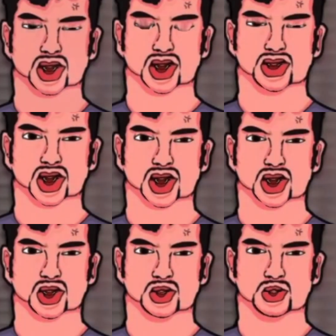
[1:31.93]

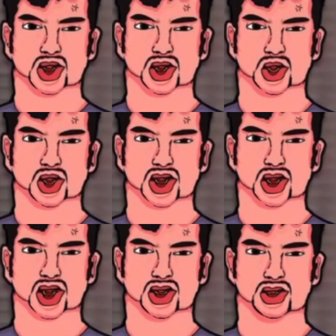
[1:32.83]
Attack of the Killer
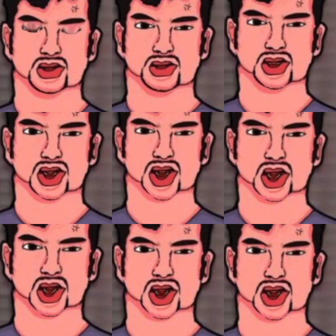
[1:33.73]
Donut.
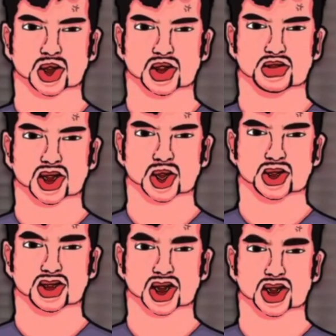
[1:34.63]
And I know what you're
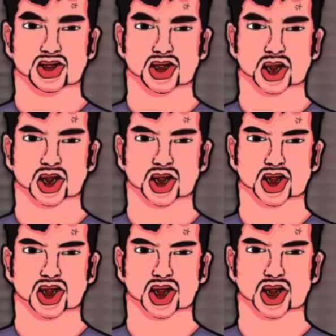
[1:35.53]
going to say, they got a
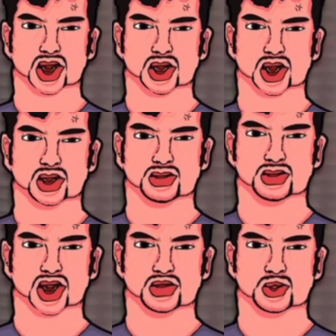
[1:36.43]
bunch of those attack
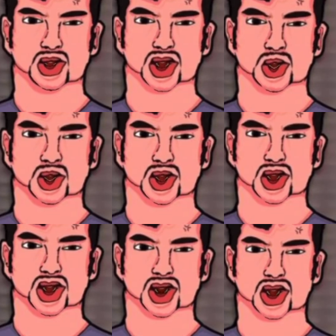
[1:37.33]
movies. You know,
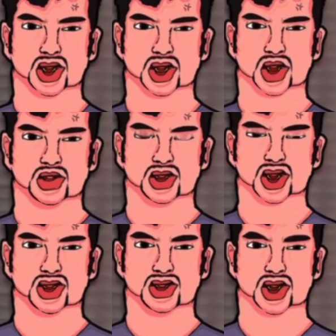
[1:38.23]
Attack of the
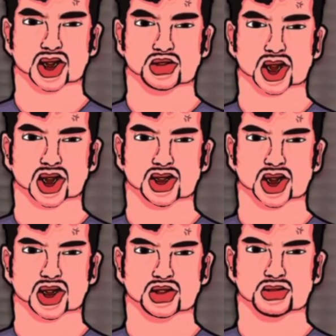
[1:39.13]
Potato,
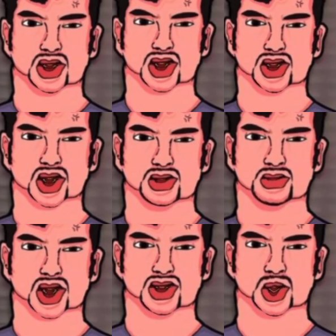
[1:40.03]
Tomato,
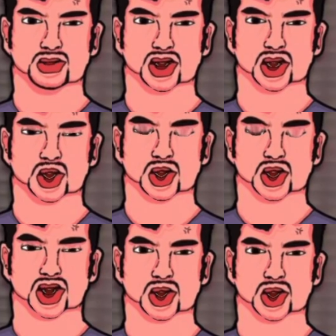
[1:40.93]
Tomato. Let's have
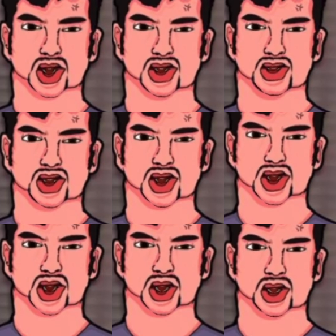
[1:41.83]
worked the whole thing out,
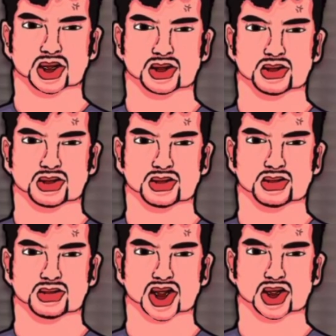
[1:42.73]
honey.
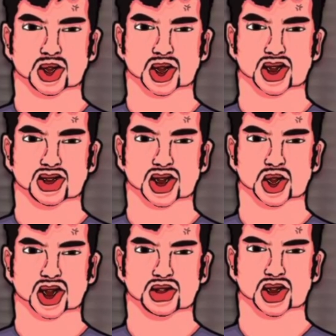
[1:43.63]
But anyway,
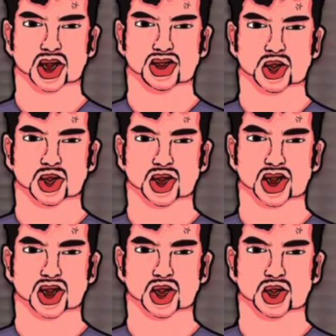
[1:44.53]
they're never here nor
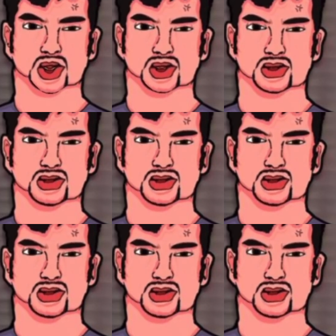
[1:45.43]
there.